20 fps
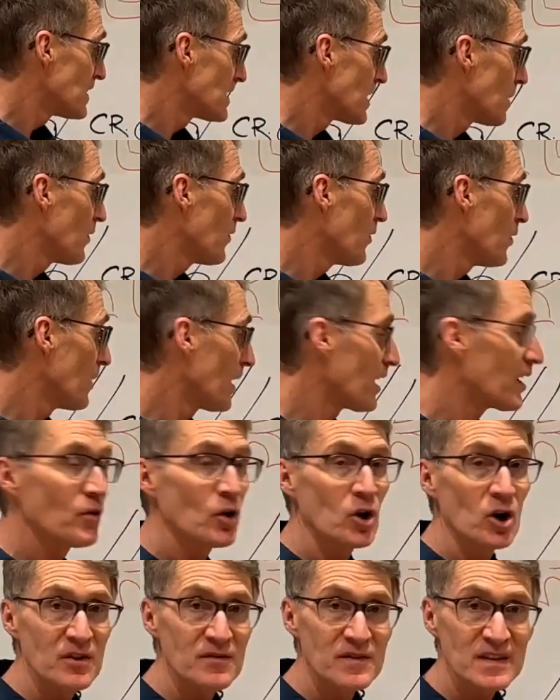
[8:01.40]
Some of you might have
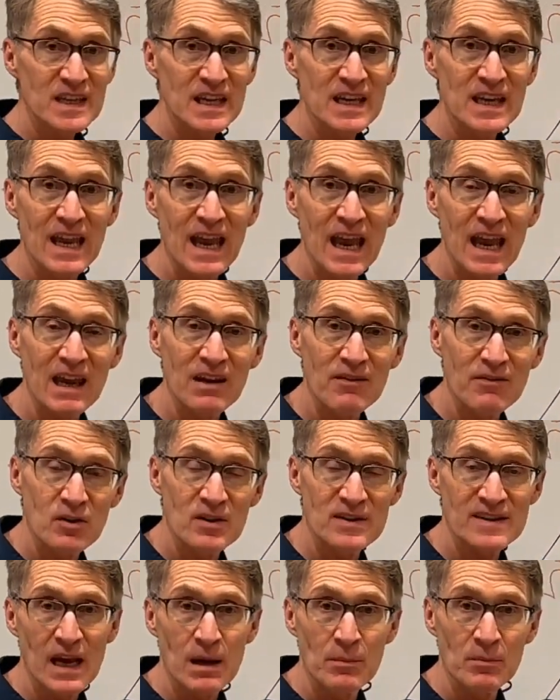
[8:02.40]
heard of CK, for
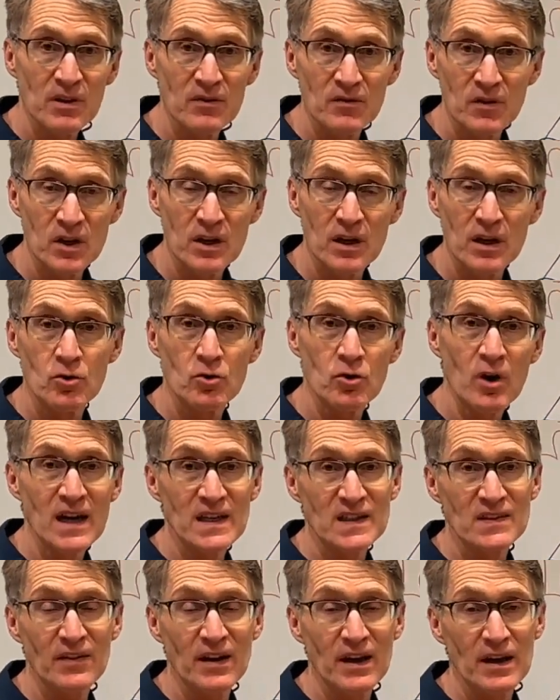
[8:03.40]
example, if you did
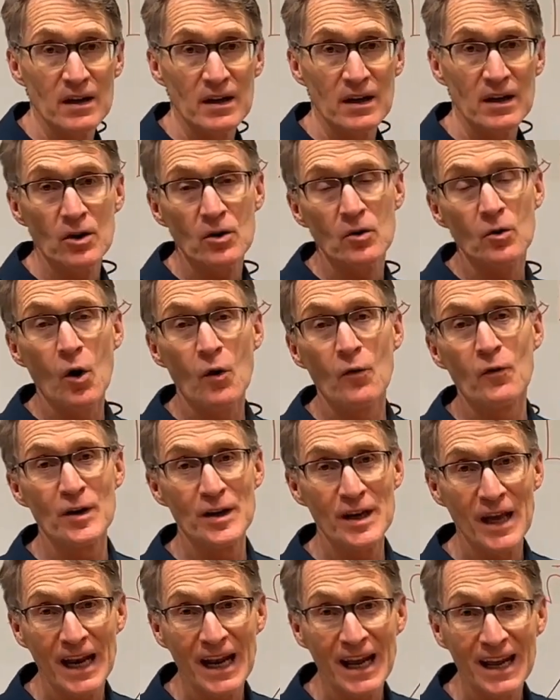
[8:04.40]
CrossFit and you
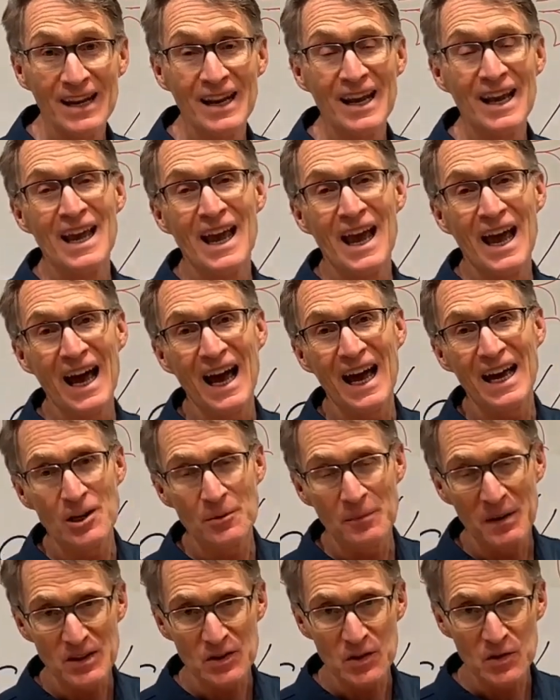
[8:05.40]
overdid it,
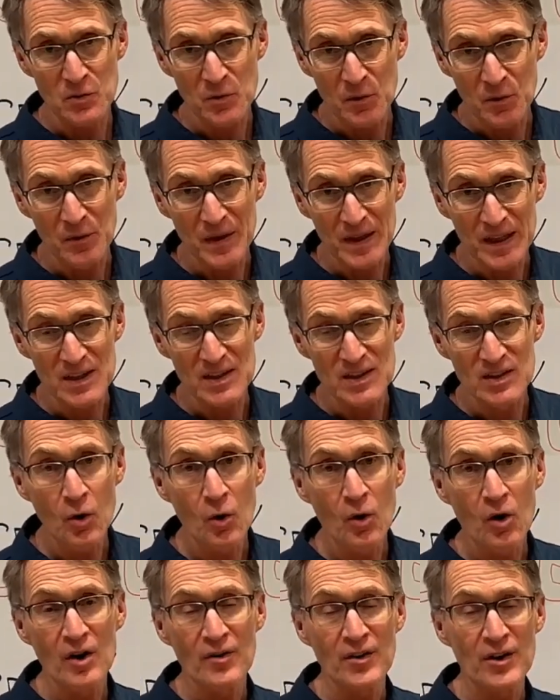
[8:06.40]
your muscles were really
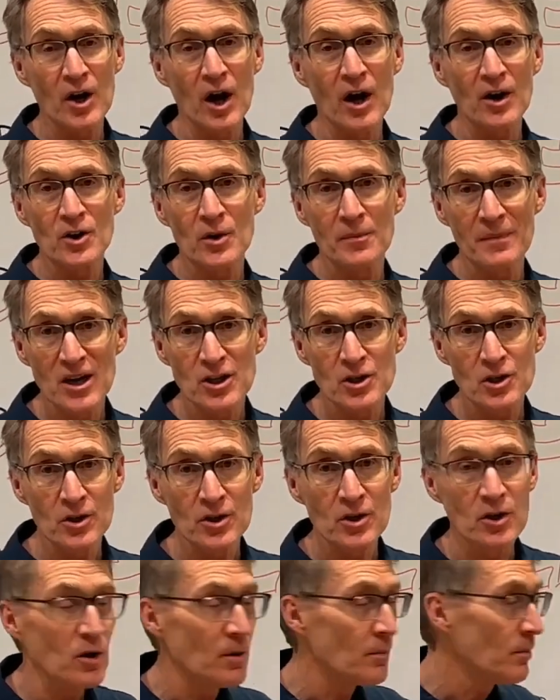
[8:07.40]
sore and the doctor
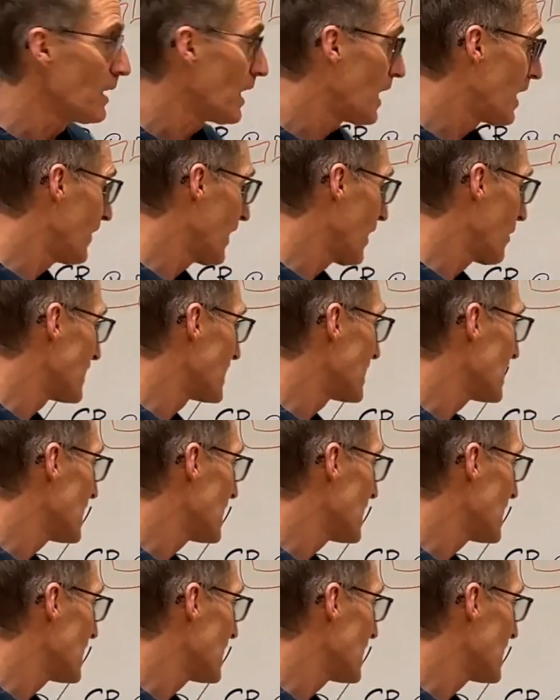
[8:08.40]
measured your blood, they would